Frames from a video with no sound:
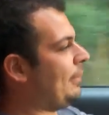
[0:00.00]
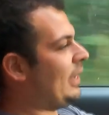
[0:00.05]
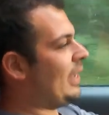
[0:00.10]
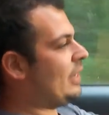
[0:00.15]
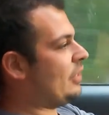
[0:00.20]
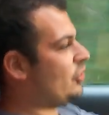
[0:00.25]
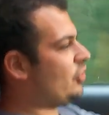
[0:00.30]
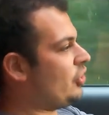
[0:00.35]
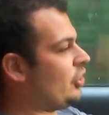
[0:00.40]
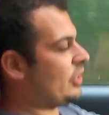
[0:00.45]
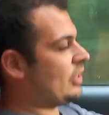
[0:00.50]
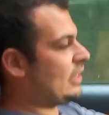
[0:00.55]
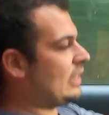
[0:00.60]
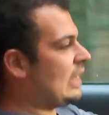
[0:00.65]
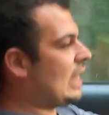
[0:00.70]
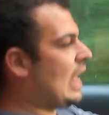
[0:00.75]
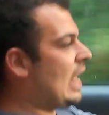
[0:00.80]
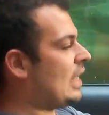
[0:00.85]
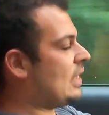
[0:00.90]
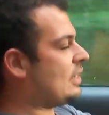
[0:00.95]
It's just
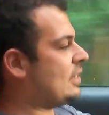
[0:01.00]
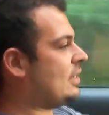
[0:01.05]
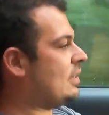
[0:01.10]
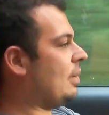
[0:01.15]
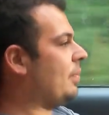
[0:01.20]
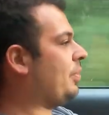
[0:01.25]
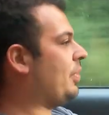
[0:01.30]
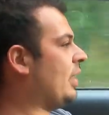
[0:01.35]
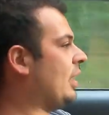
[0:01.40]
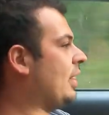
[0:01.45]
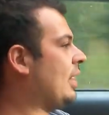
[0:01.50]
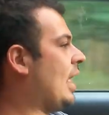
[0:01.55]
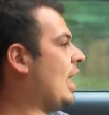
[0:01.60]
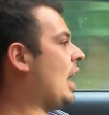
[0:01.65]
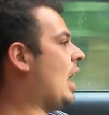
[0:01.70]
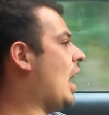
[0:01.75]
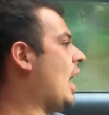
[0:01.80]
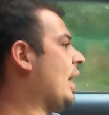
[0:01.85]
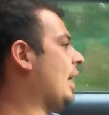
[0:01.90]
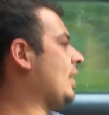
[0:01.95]
not something that
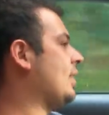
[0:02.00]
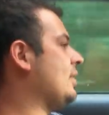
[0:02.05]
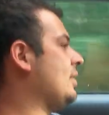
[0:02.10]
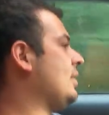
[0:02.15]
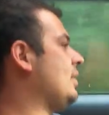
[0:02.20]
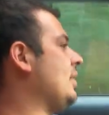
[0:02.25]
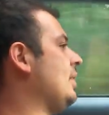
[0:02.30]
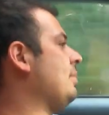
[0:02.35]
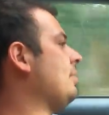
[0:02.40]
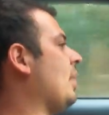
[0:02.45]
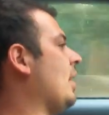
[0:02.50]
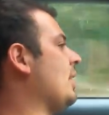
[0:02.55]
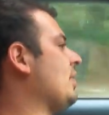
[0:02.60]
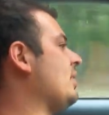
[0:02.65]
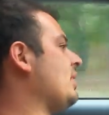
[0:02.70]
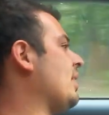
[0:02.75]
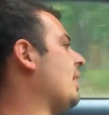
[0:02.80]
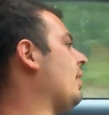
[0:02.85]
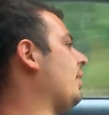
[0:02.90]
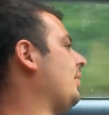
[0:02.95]
I could see
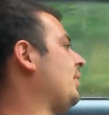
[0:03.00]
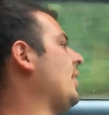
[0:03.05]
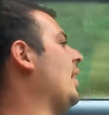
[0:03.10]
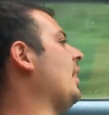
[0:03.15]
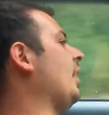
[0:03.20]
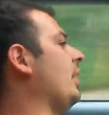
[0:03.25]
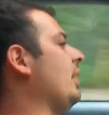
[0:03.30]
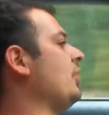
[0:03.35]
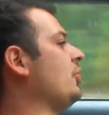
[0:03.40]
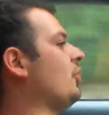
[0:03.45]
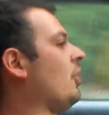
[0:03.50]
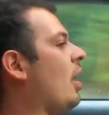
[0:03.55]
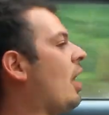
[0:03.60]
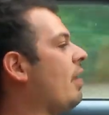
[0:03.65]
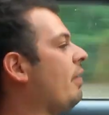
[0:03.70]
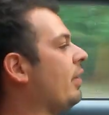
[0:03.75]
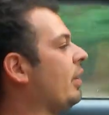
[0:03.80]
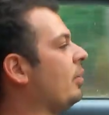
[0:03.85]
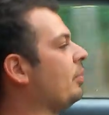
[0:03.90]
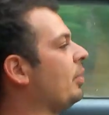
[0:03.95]
myself daily
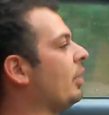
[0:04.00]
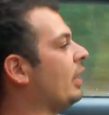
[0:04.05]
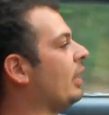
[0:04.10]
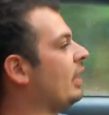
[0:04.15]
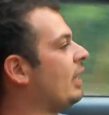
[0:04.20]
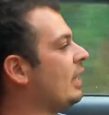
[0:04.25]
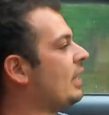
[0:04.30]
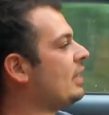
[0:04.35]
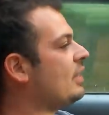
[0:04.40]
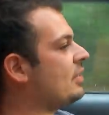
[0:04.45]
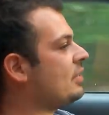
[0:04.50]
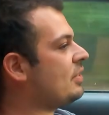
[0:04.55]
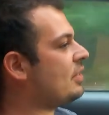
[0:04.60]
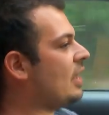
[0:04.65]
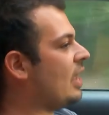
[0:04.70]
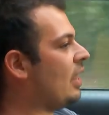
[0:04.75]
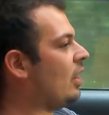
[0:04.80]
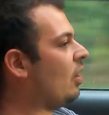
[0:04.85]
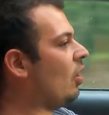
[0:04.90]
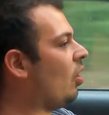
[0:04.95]
driving, but it is
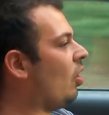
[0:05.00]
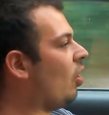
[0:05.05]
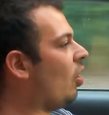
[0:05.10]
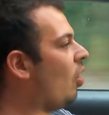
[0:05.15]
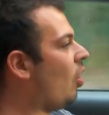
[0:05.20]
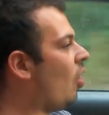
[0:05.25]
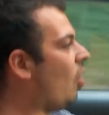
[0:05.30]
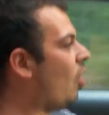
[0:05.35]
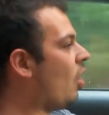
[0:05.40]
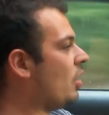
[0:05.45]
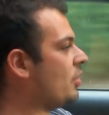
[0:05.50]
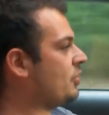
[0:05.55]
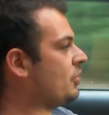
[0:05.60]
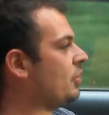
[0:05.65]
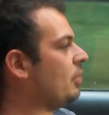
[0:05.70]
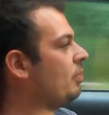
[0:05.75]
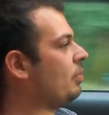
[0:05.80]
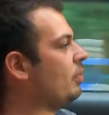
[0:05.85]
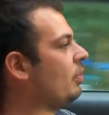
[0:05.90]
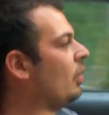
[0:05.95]
an
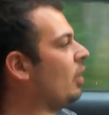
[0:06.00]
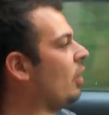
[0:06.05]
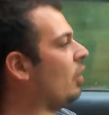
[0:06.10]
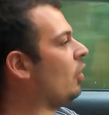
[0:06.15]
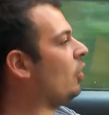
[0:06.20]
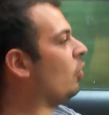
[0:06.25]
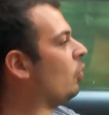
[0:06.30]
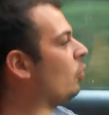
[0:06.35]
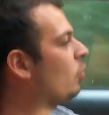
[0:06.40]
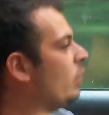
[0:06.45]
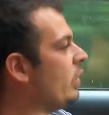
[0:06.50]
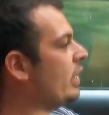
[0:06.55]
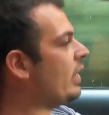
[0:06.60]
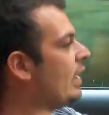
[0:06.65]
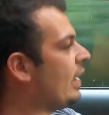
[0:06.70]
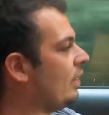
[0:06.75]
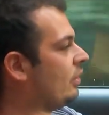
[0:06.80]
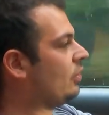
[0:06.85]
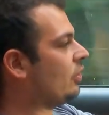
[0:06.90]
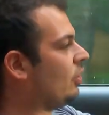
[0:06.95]
awesome
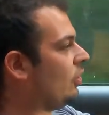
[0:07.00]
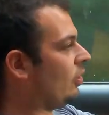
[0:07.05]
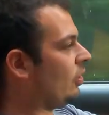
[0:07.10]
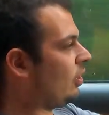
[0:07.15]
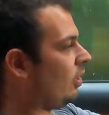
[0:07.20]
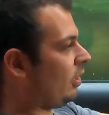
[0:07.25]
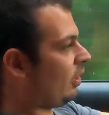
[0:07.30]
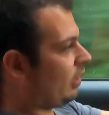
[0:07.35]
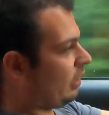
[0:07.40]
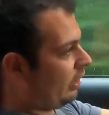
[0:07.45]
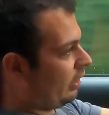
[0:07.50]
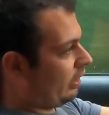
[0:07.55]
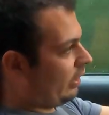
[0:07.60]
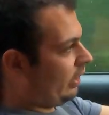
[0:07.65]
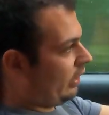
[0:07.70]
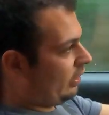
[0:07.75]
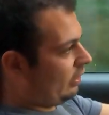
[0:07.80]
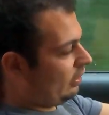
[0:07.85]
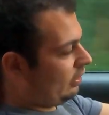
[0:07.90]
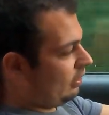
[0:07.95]
weekend car,
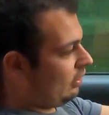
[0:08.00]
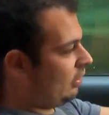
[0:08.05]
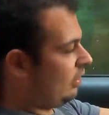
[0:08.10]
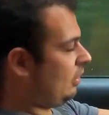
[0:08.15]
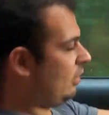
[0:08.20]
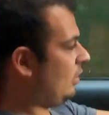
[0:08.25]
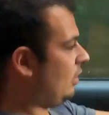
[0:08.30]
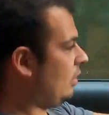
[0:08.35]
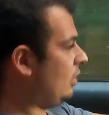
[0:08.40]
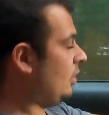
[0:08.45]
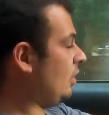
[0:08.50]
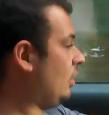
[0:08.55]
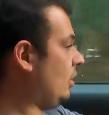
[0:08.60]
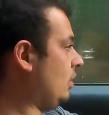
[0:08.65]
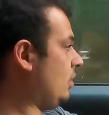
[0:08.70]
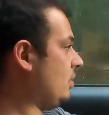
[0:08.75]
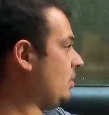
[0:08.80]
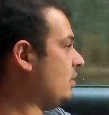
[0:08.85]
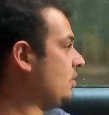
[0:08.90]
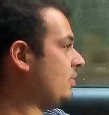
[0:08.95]
and
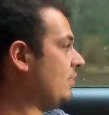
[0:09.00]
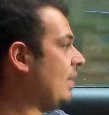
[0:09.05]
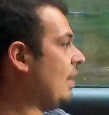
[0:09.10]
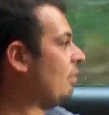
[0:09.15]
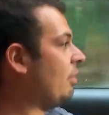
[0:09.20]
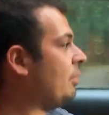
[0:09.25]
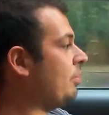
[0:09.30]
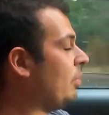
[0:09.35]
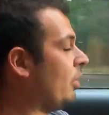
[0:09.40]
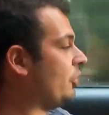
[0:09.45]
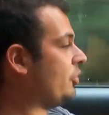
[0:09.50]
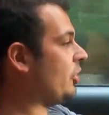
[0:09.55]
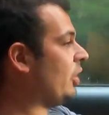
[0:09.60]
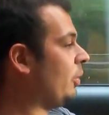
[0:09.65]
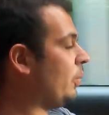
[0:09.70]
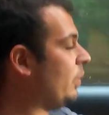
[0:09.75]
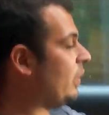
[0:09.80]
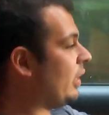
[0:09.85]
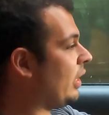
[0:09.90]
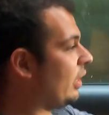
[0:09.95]
this is very much a
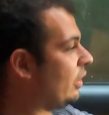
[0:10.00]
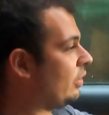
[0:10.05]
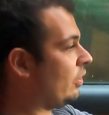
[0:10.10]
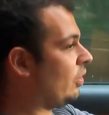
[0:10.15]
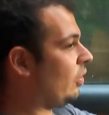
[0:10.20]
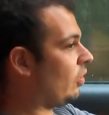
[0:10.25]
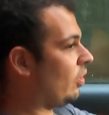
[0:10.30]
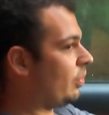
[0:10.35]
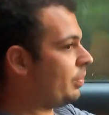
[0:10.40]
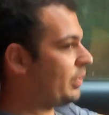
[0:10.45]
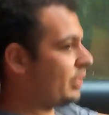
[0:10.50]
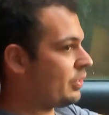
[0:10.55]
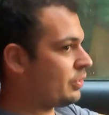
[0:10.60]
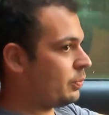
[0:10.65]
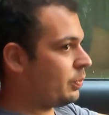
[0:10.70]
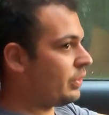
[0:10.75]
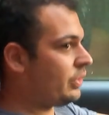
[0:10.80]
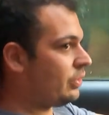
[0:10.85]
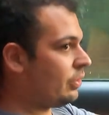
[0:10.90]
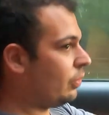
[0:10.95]
weekend car
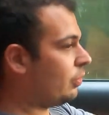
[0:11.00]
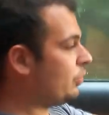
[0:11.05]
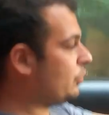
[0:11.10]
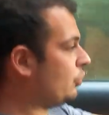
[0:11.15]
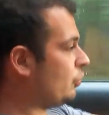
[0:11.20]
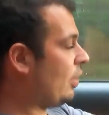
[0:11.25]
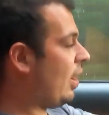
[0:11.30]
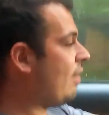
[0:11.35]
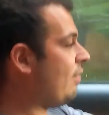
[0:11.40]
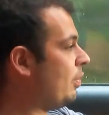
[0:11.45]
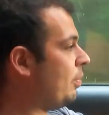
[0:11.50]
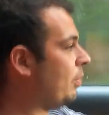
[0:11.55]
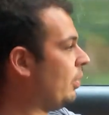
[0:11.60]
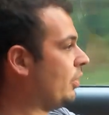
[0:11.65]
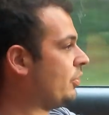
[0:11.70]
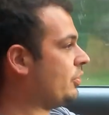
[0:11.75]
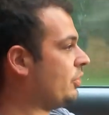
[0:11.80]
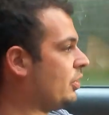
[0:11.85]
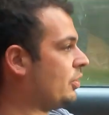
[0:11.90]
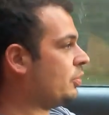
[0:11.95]
because we don't drive it
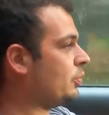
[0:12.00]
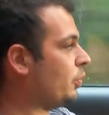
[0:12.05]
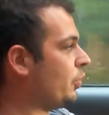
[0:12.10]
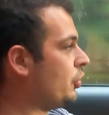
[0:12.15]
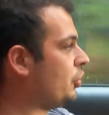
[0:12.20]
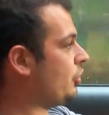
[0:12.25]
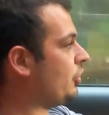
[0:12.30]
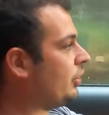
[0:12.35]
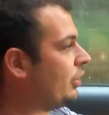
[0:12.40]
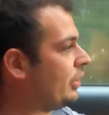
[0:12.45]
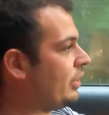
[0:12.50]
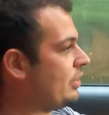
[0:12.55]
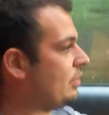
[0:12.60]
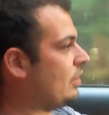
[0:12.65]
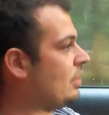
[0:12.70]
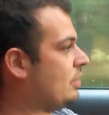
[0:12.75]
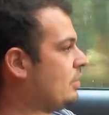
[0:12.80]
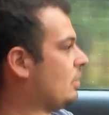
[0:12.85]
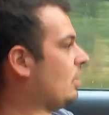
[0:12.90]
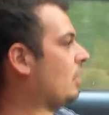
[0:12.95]
much. This windshield is
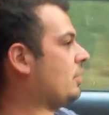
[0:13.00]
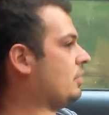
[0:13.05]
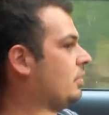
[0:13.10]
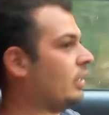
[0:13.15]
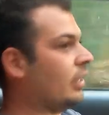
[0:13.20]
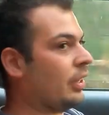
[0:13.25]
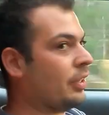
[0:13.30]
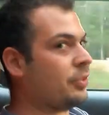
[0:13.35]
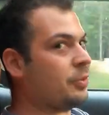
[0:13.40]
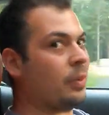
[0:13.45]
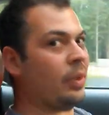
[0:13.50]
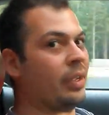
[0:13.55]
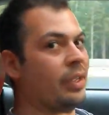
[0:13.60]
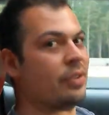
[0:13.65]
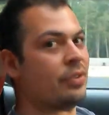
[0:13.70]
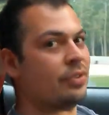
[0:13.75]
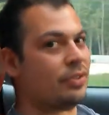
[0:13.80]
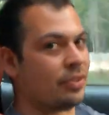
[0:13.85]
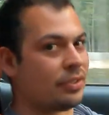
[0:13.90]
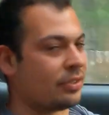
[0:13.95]
disgusting. That's why
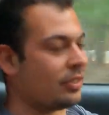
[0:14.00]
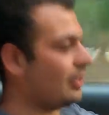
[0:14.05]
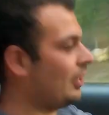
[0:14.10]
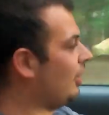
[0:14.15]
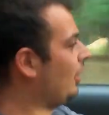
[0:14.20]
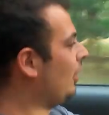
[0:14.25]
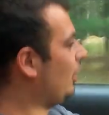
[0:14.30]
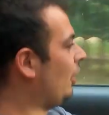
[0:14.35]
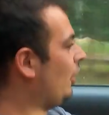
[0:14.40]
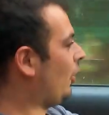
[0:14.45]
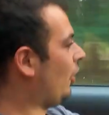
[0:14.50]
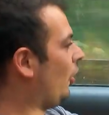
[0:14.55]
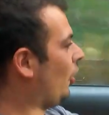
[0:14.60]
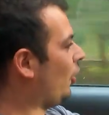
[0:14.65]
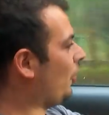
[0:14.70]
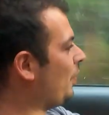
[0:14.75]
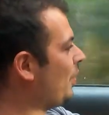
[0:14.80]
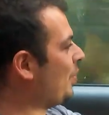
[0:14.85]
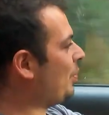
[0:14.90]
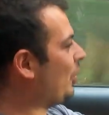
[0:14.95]
you just
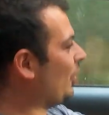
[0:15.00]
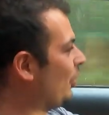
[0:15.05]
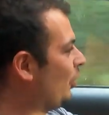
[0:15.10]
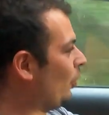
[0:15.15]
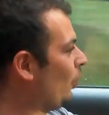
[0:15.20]
heard me put